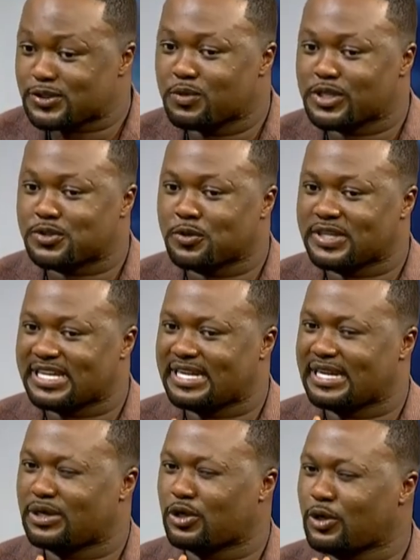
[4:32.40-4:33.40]
we were told that
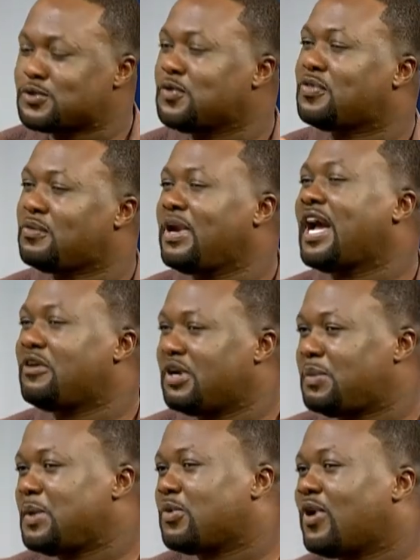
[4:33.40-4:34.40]
close to 300
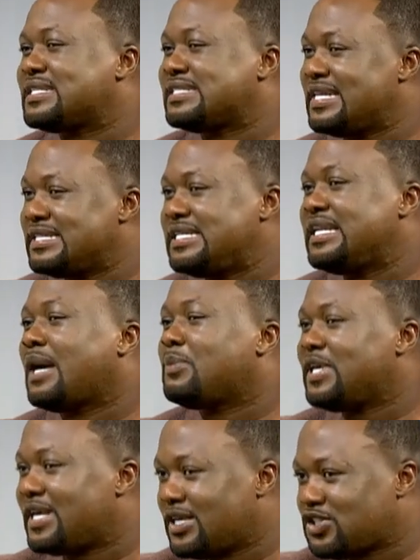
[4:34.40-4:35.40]
people had sent in
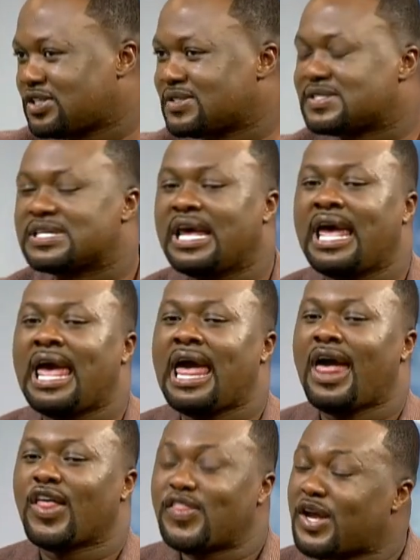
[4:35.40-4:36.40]
applications.
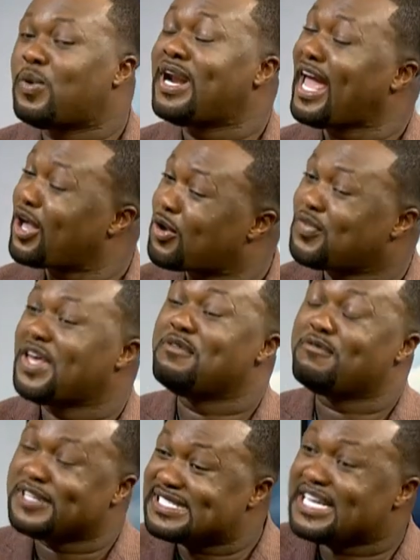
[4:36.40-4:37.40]
Then when I got the
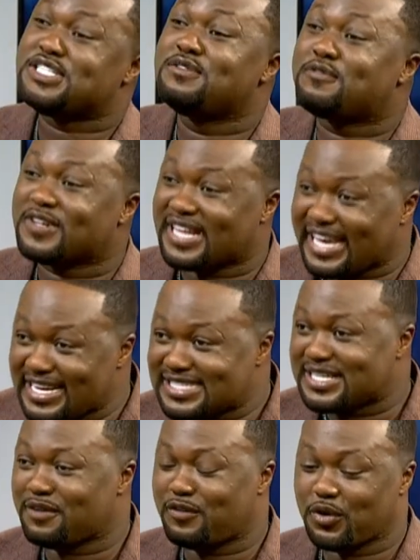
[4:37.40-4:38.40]
invitation for the
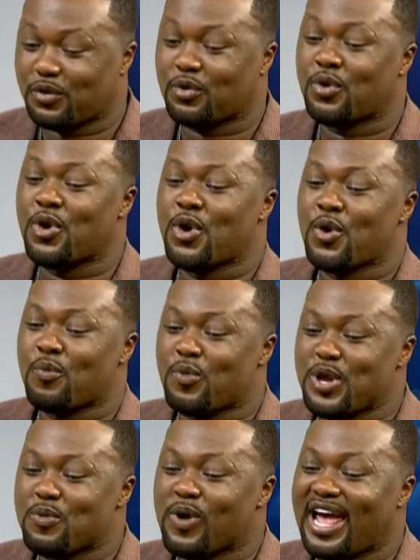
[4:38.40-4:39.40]
interview, we
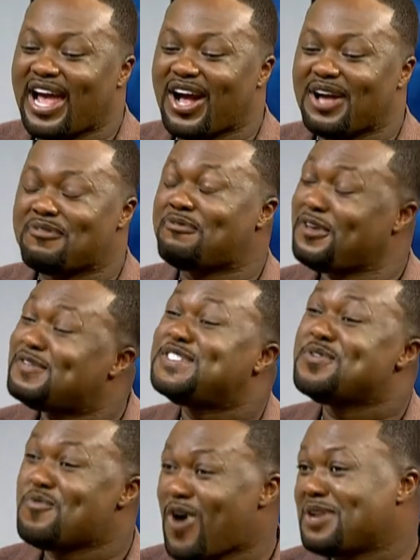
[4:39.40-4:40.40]
were
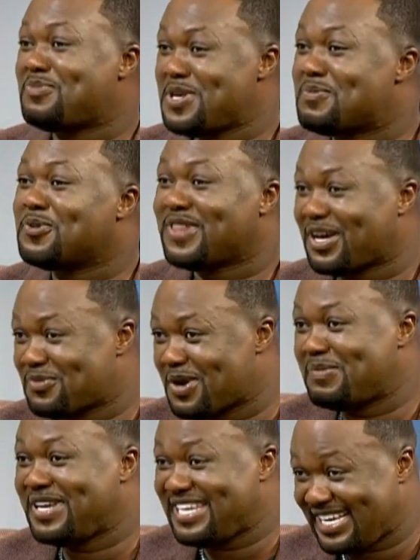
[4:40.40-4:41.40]
51 people that were
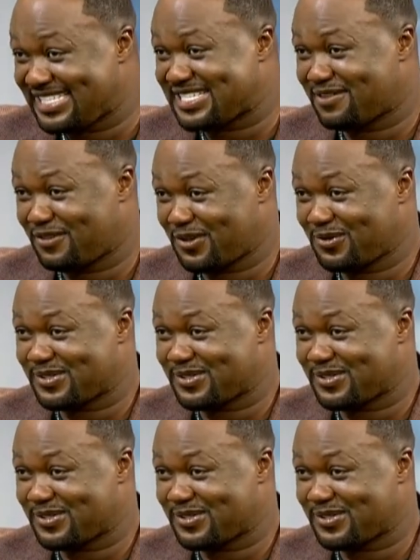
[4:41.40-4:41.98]
being interviewed.